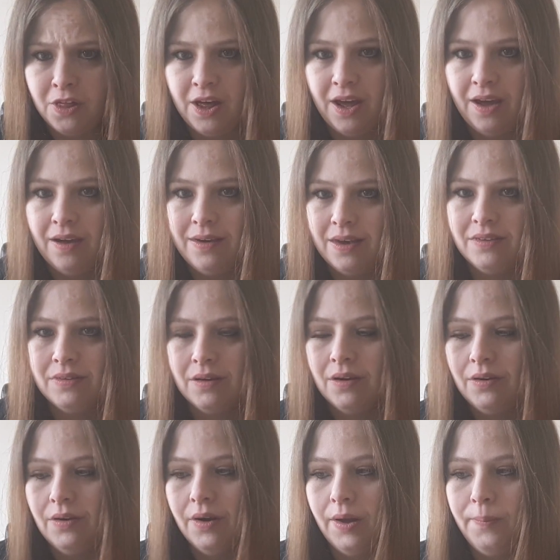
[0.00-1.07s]
thing. Yes,
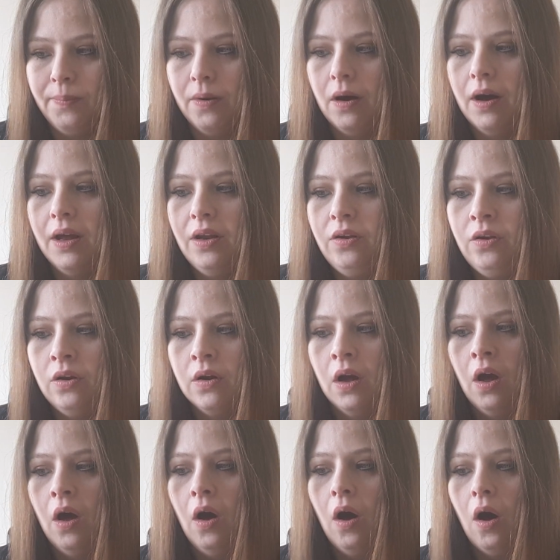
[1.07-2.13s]
I know, but I
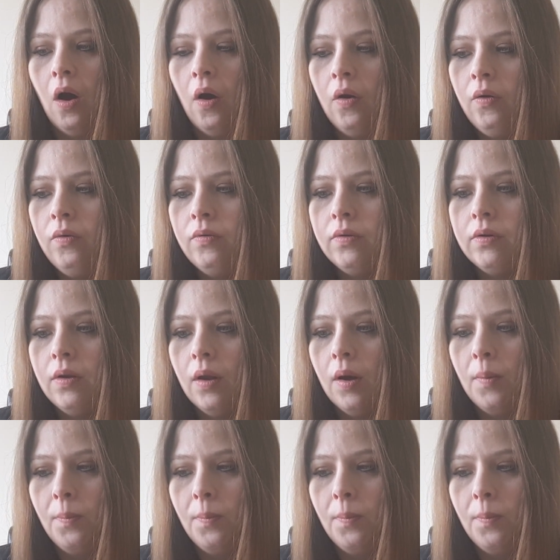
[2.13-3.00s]
don't